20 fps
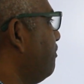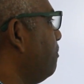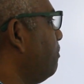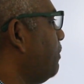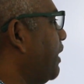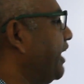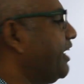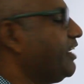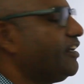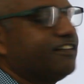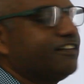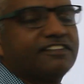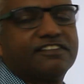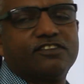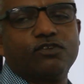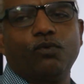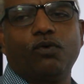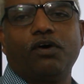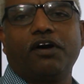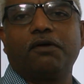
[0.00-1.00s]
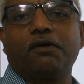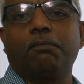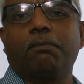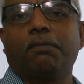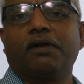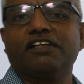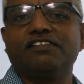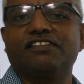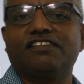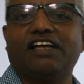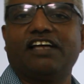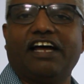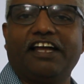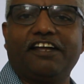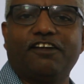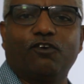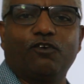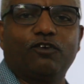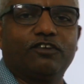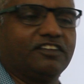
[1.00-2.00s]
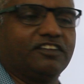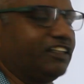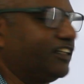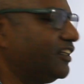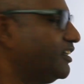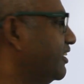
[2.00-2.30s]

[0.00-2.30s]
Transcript: minus 1 plus I root 3.